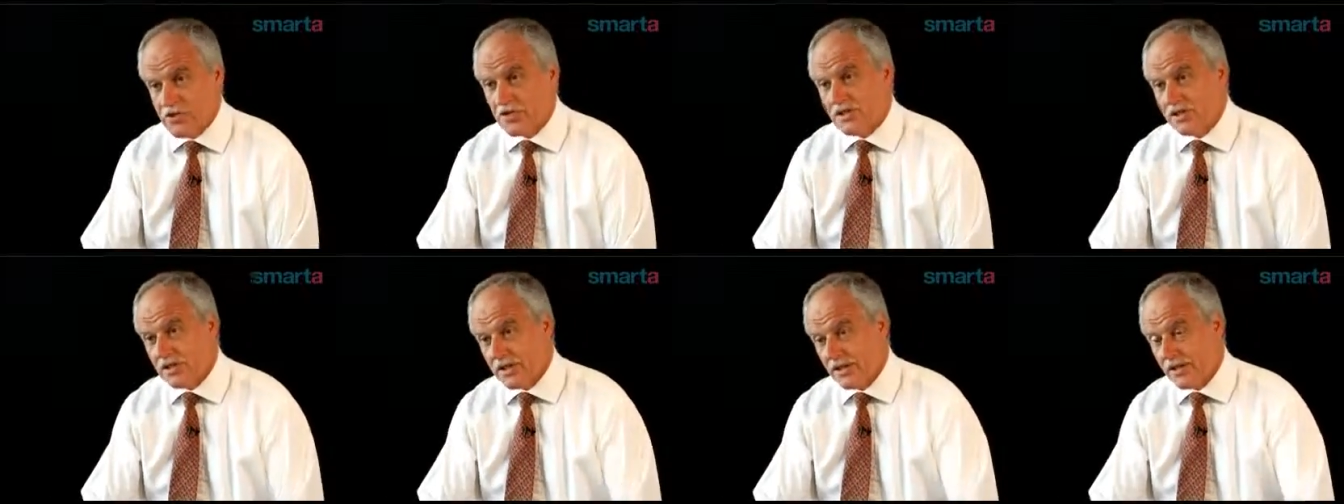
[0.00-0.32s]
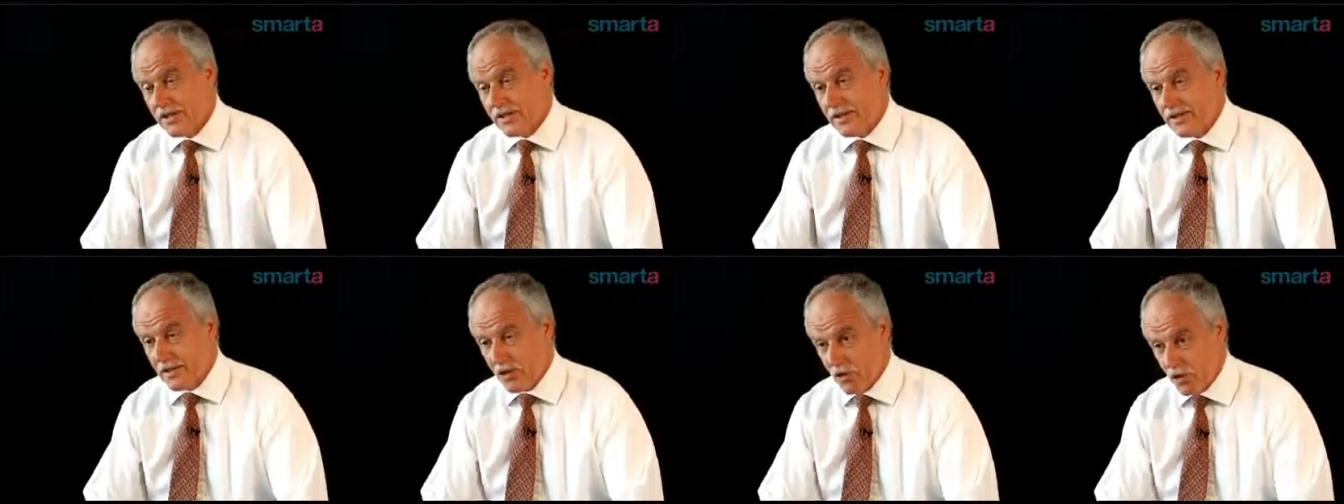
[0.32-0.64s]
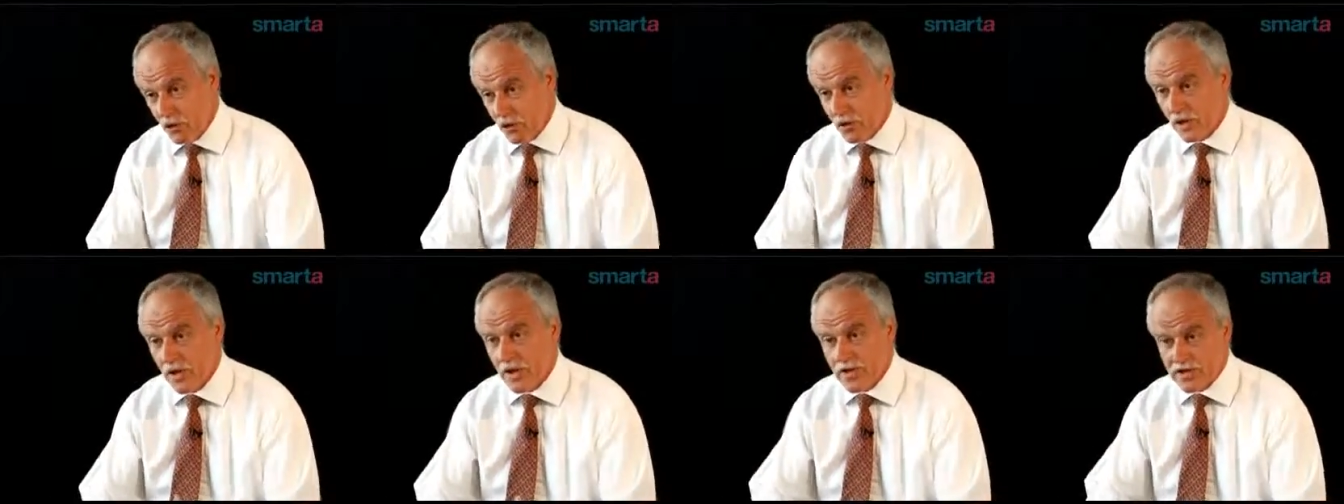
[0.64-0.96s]
And
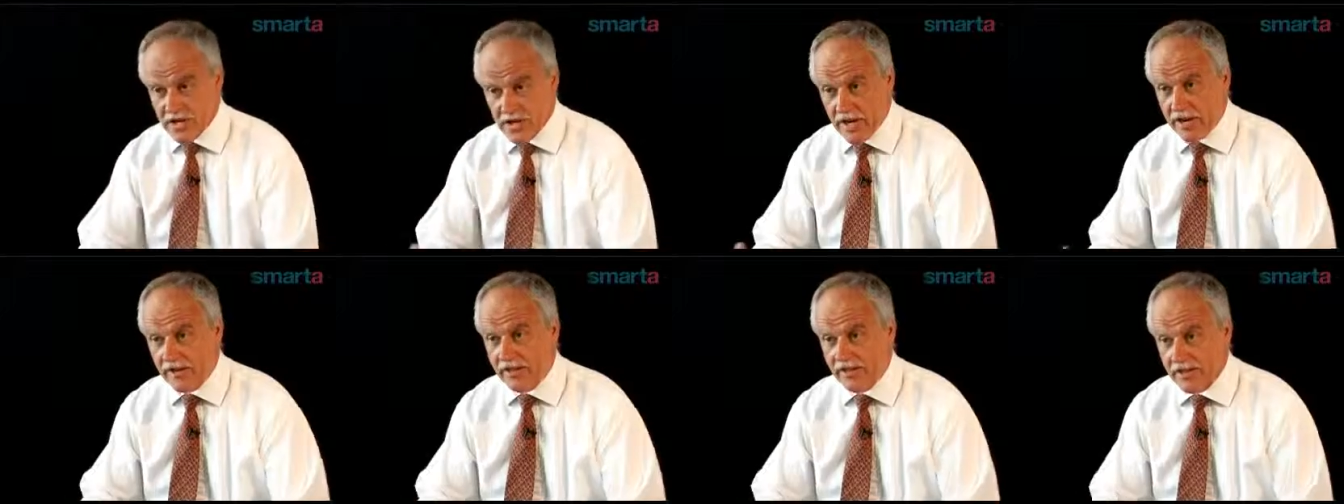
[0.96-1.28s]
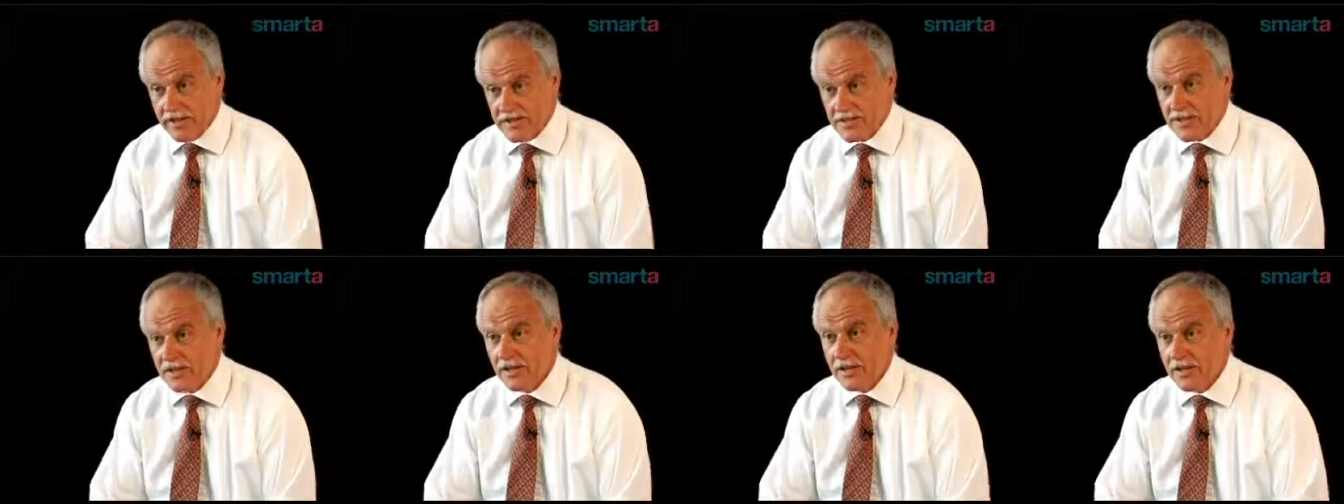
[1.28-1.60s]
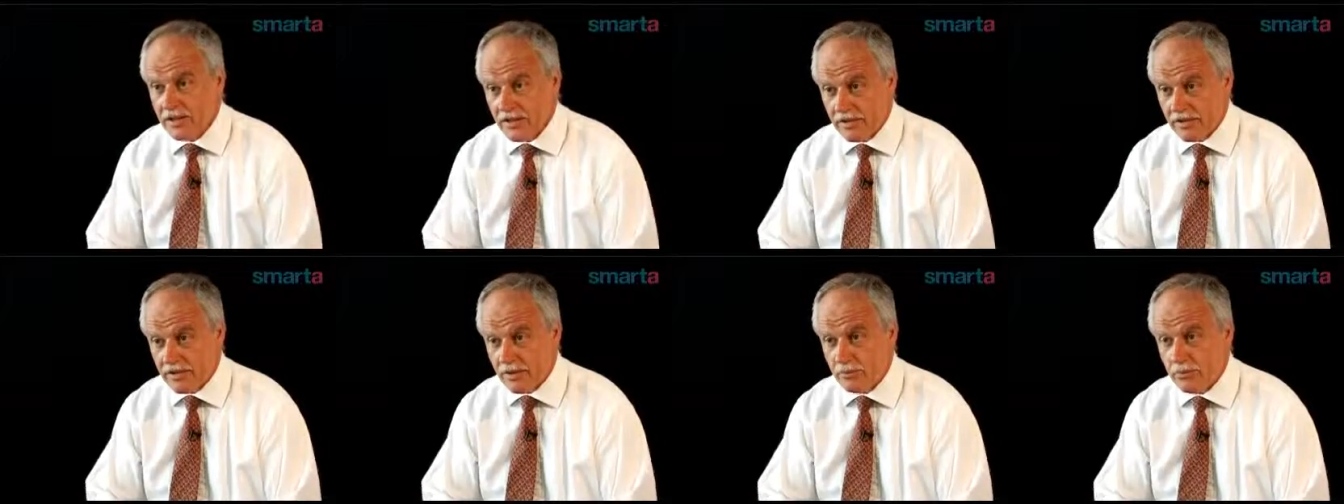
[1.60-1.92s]
all those areas
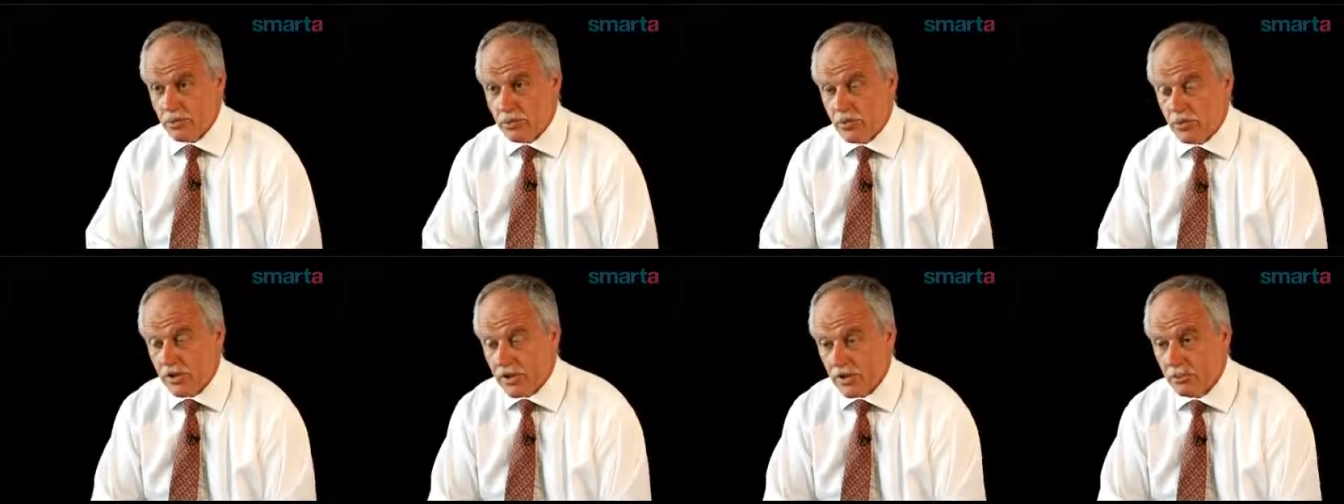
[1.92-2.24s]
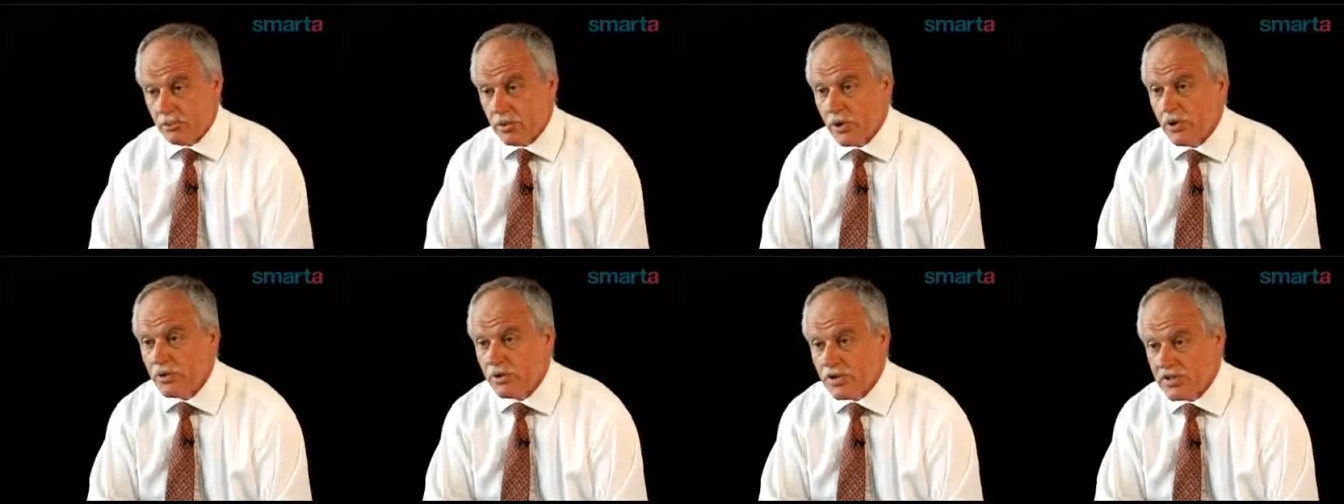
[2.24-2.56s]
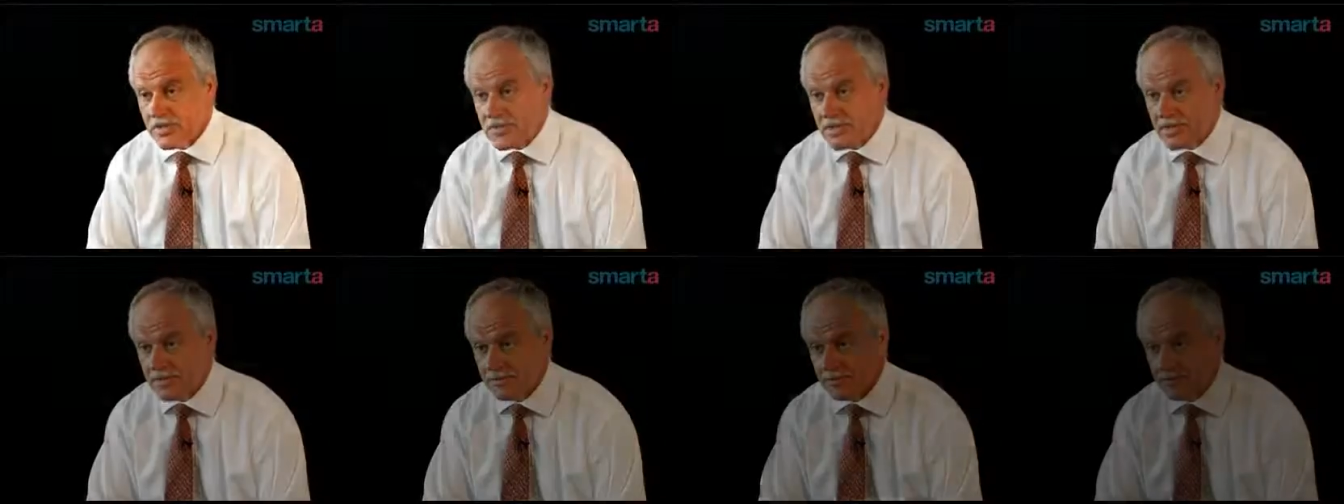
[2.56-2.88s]
are the important
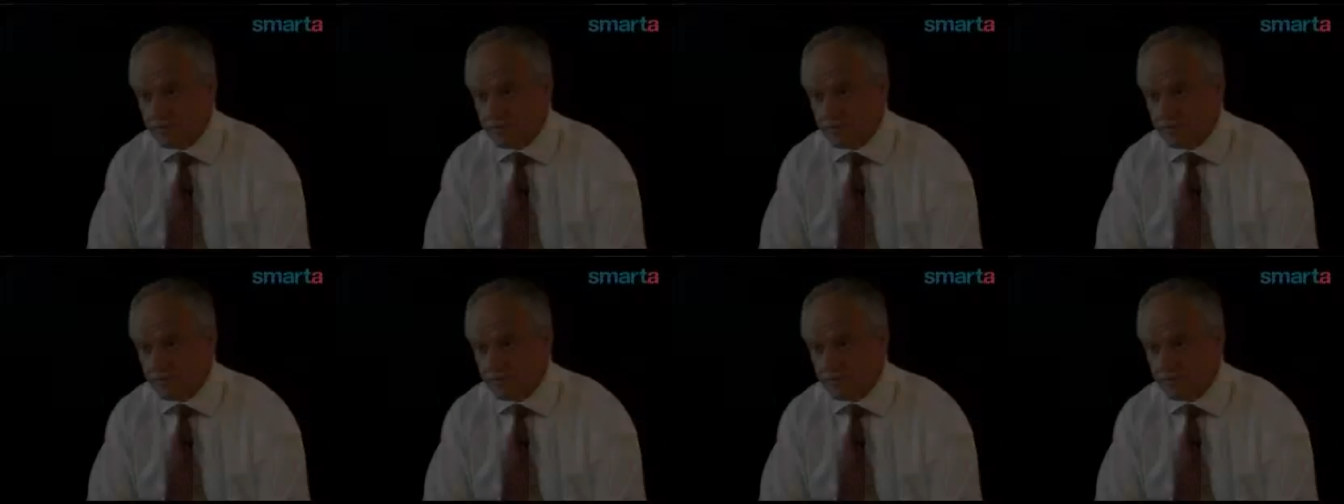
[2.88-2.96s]
components.